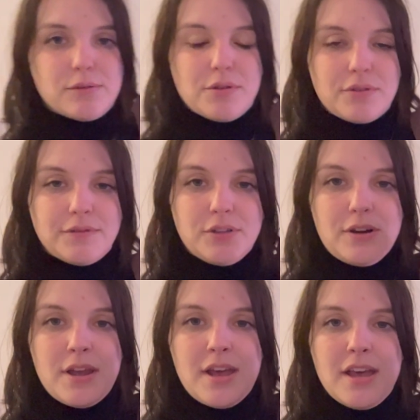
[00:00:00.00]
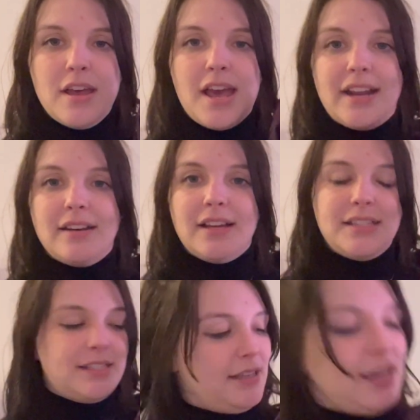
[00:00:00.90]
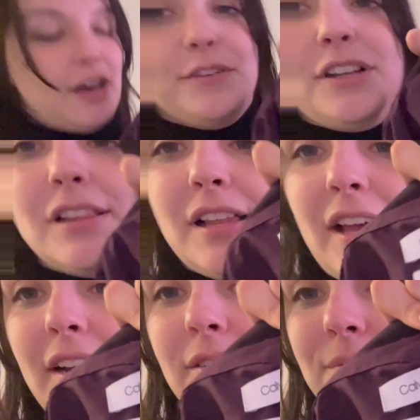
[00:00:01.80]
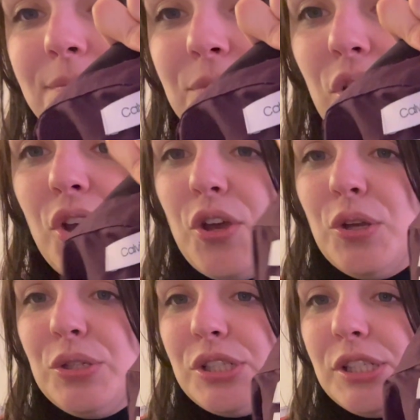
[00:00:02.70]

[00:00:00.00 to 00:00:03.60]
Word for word: from the thrift store. And it's Calvin Klein. It's